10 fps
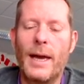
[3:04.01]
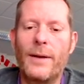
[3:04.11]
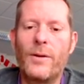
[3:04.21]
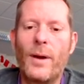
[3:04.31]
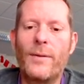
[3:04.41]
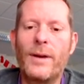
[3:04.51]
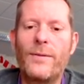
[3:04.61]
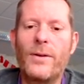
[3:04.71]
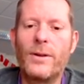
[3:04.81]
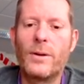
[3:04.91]
And if you have any
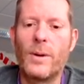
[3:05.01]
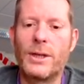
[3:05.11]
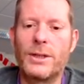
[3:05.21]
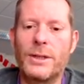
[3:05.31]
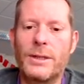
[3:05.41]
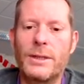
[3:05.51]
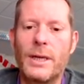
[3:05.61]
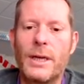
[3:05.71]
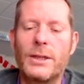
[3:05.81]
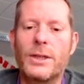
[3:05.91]
further questions,
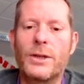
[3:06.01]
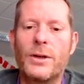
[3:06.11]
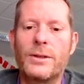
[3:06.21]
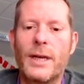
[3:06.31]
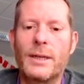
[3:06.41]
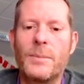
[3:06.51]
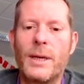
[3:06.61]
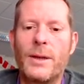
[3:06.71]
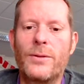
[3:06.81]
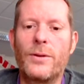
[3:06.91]
just contact
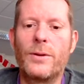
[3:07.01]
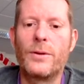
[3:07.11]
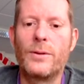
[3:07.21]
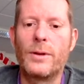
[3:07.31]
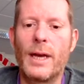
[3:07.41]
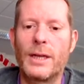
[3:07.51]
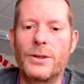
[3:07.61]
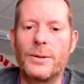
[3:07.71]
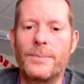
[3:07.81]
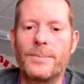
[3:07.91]
me through the Google
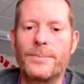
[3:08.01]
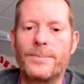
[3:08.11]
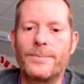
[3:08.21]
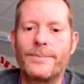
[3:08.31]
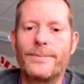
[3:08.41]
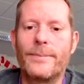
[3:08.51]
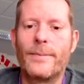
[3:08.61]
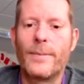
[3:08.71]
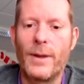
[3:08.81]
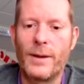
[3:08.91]
Classroom.
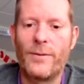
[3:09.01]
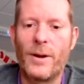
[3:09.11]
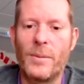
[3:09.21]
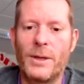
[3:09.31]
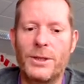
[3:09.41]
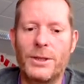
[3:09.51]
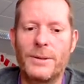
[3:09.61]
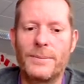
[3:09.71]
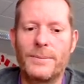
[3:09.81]
Thank you very much.